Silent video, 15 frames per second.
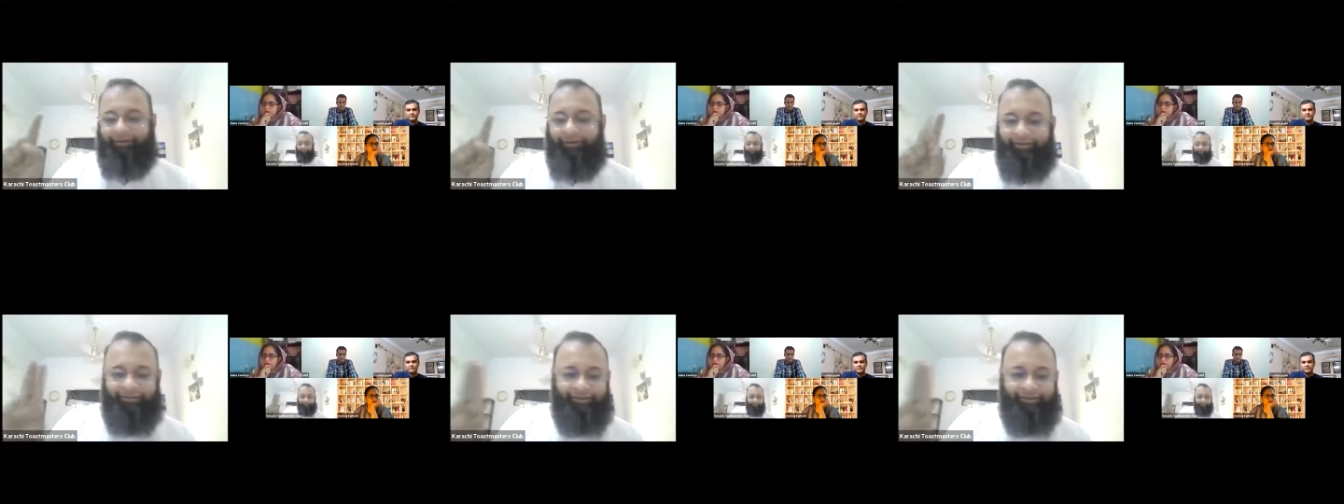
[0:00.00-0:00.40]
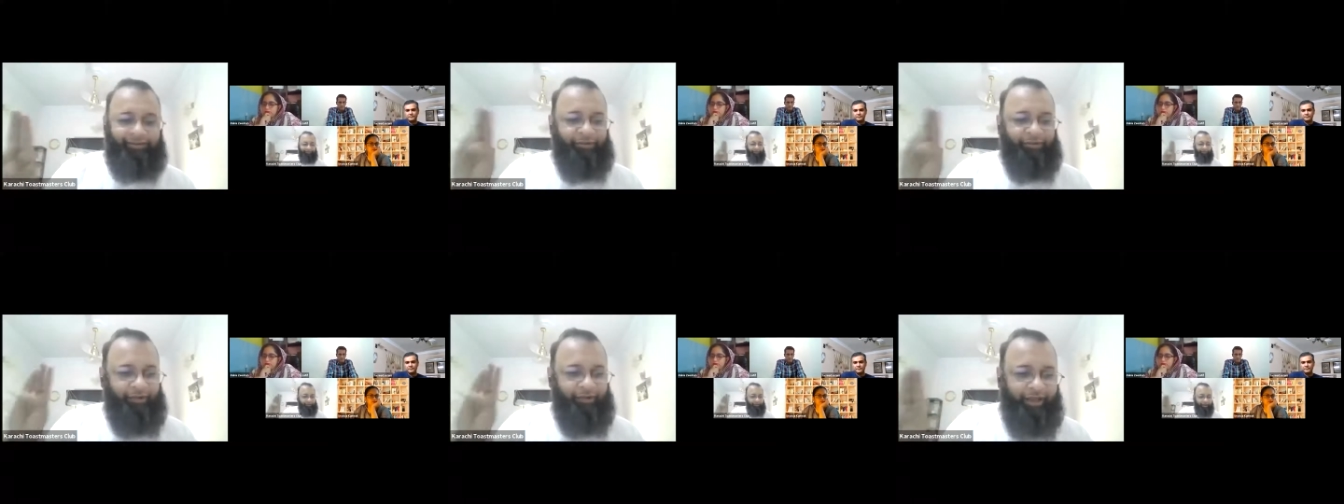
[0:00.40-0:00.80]

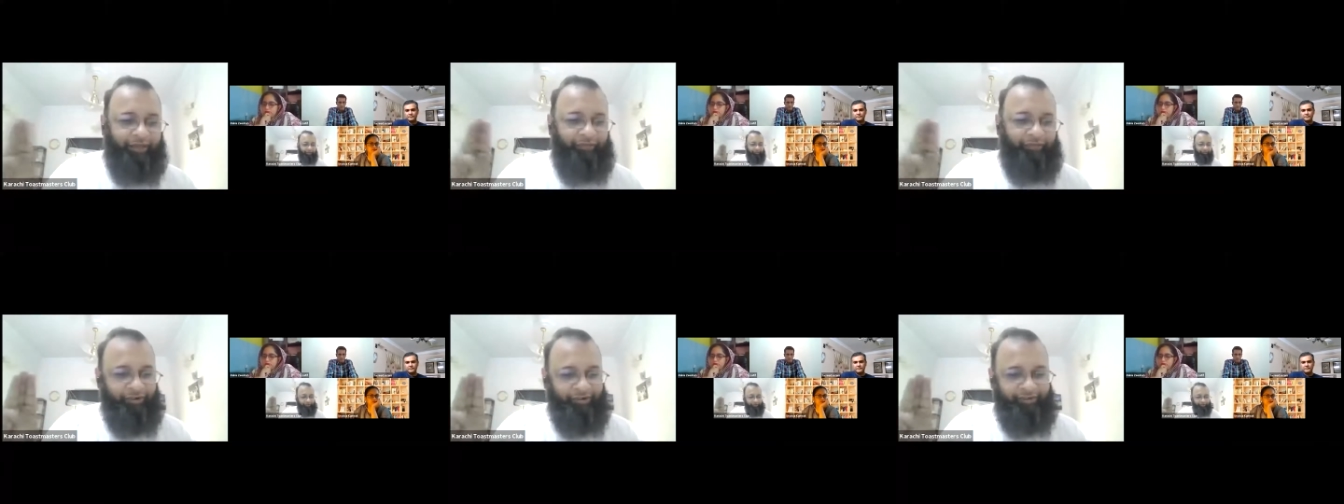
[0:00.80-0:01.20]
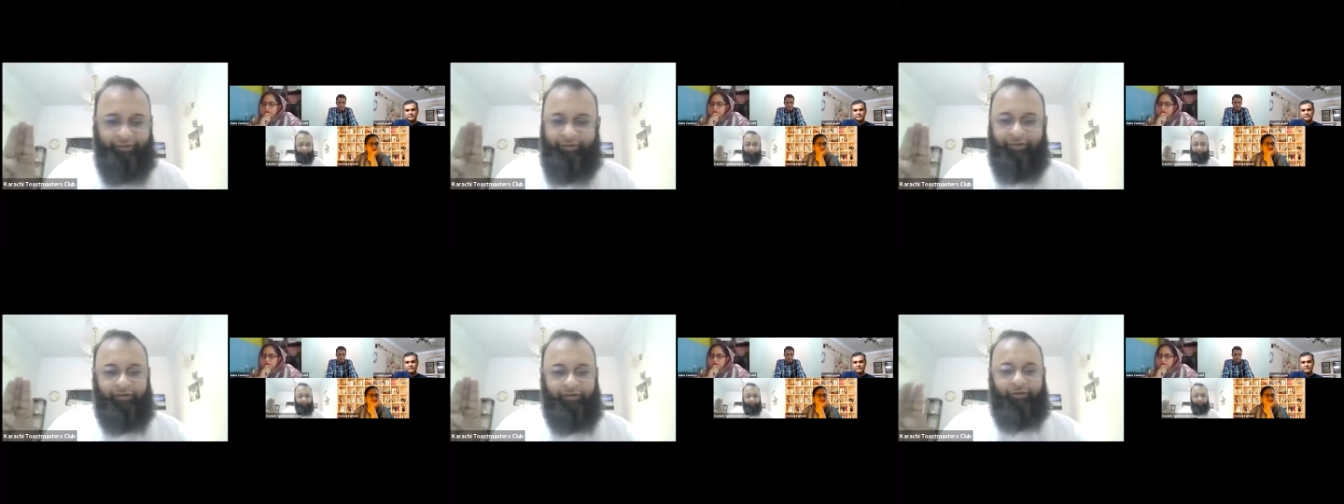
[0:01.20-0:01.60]
disease, or
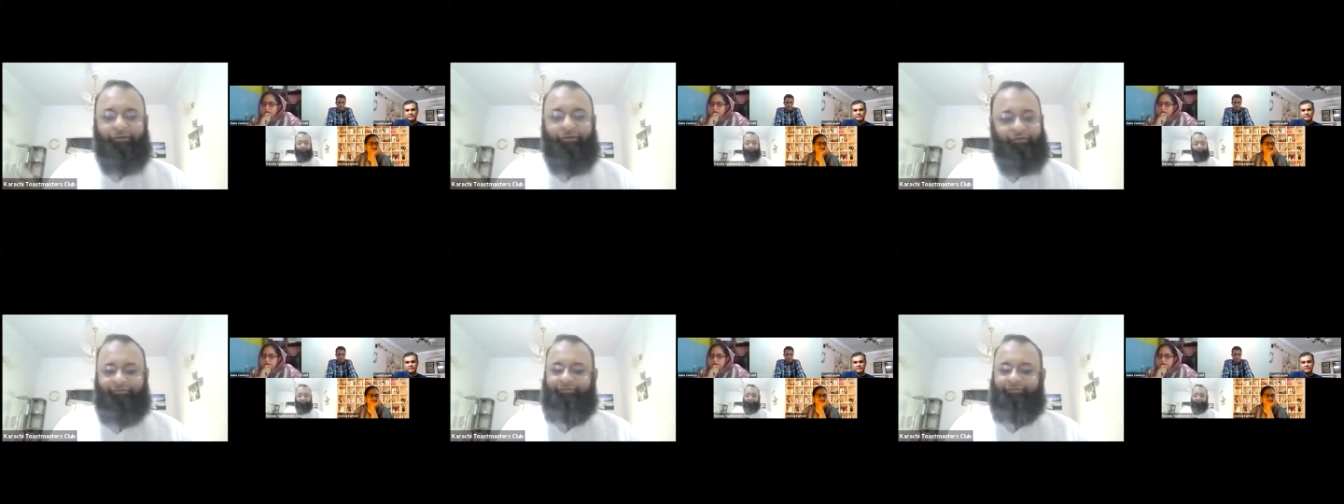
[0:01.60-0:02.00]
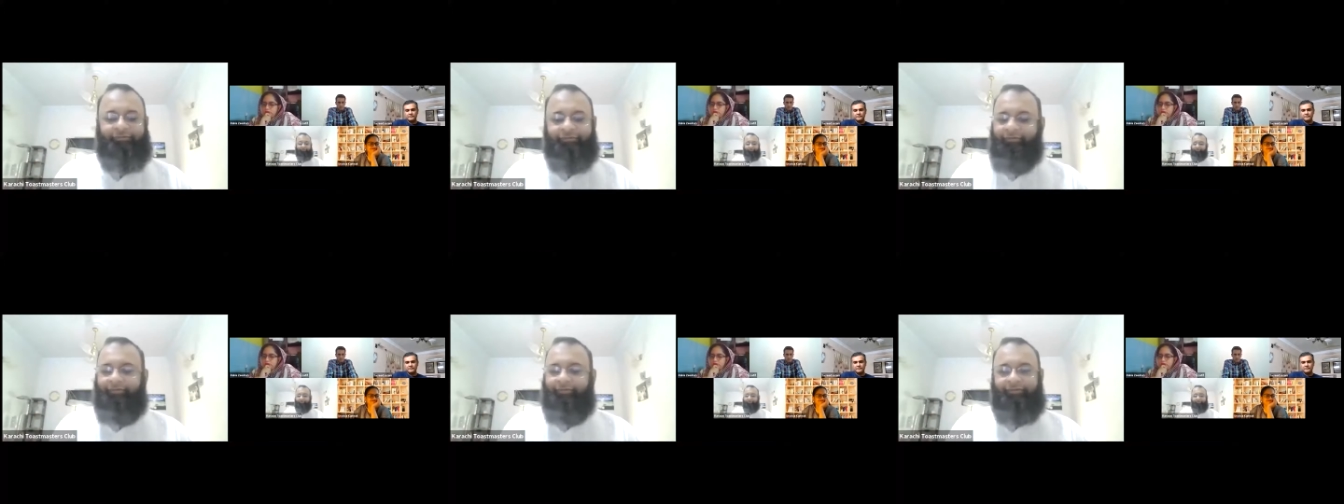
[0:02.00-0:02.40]
divorce, oh,
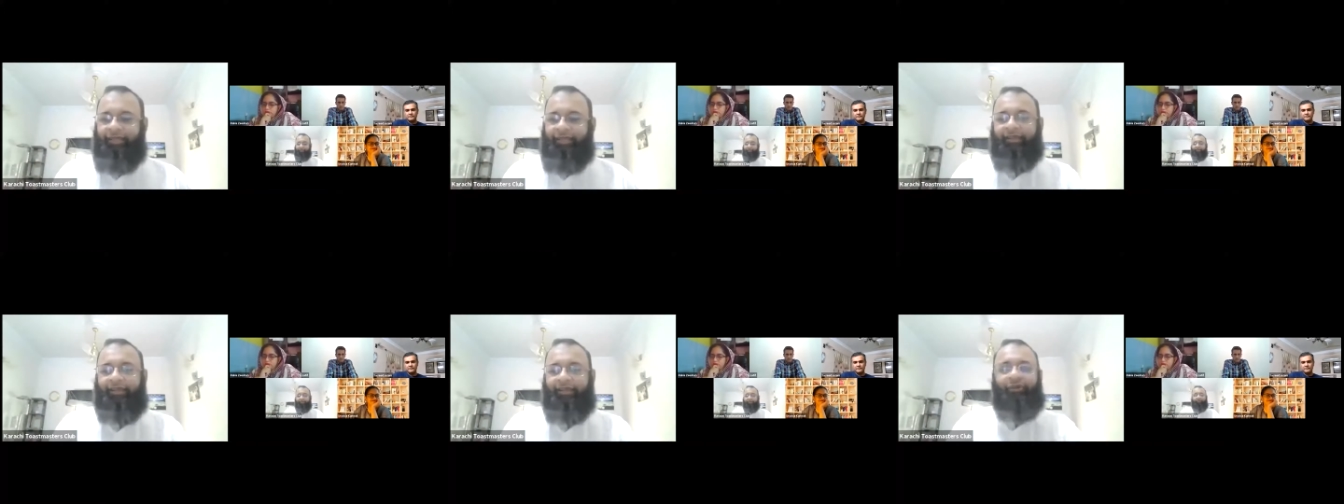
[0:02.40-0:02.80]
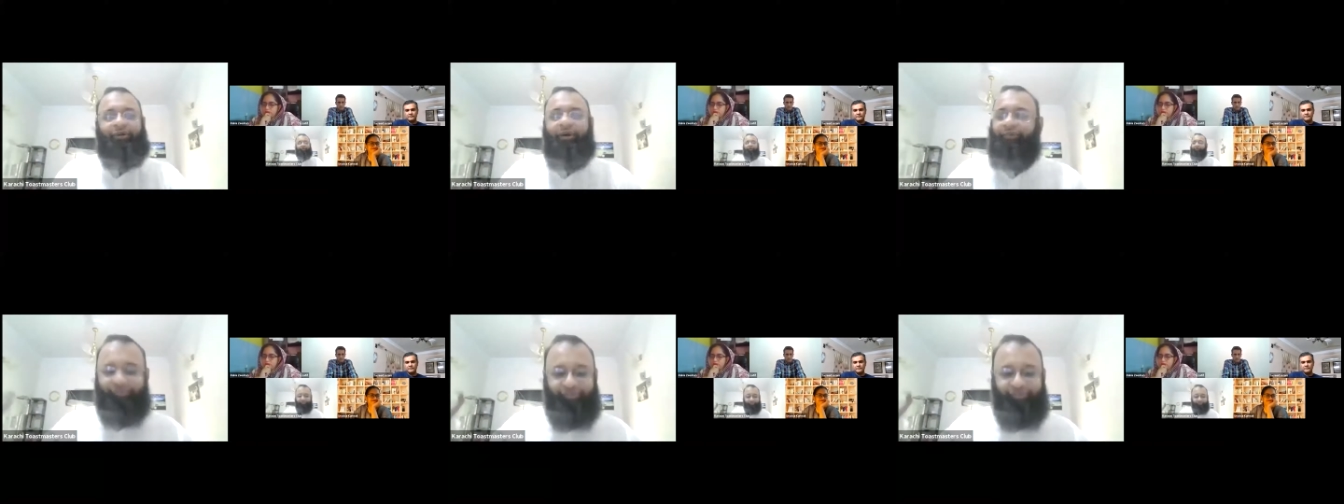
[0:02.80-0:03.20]
then you're
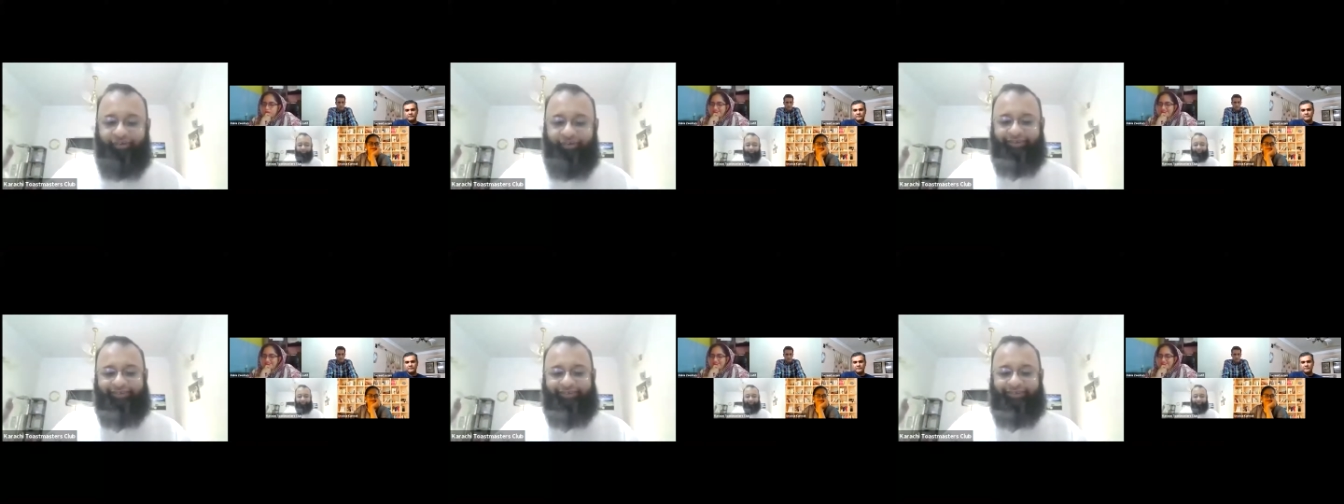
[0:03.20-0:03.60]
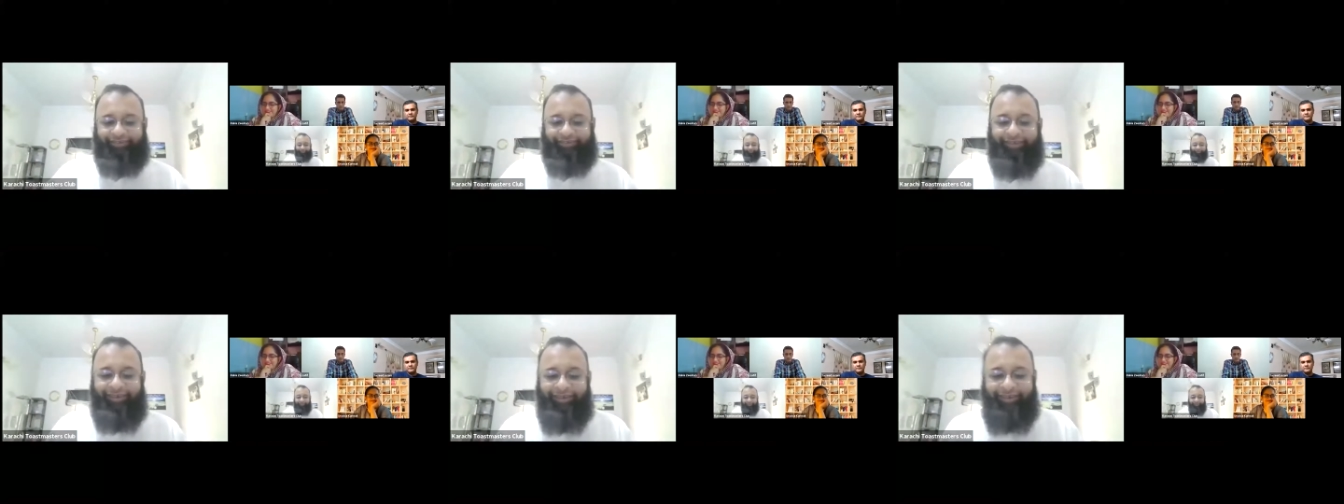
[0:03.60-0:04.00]
off to the
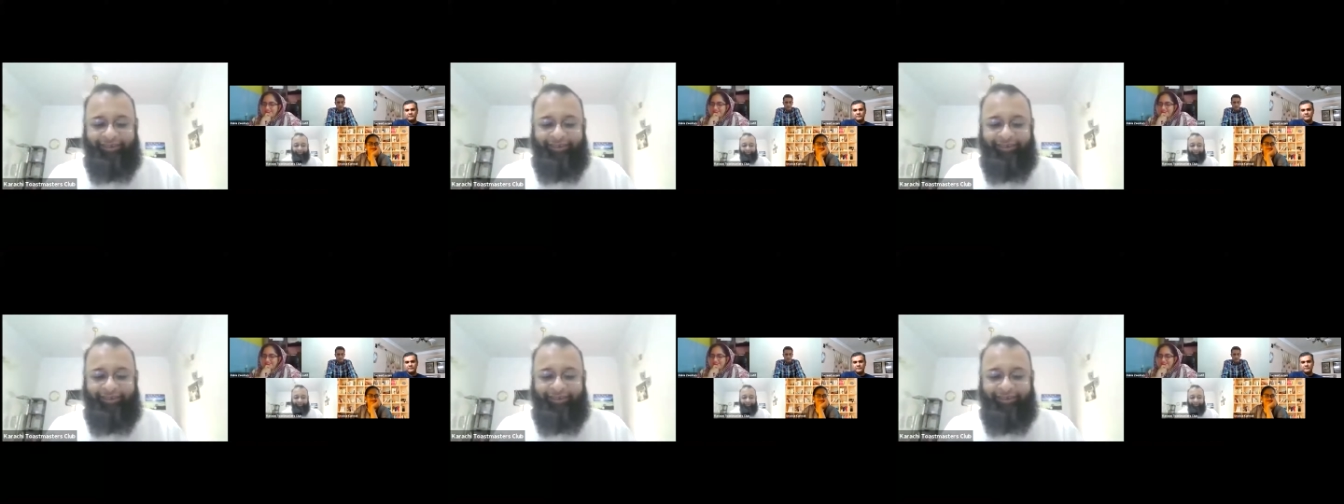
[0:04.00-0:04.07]
races.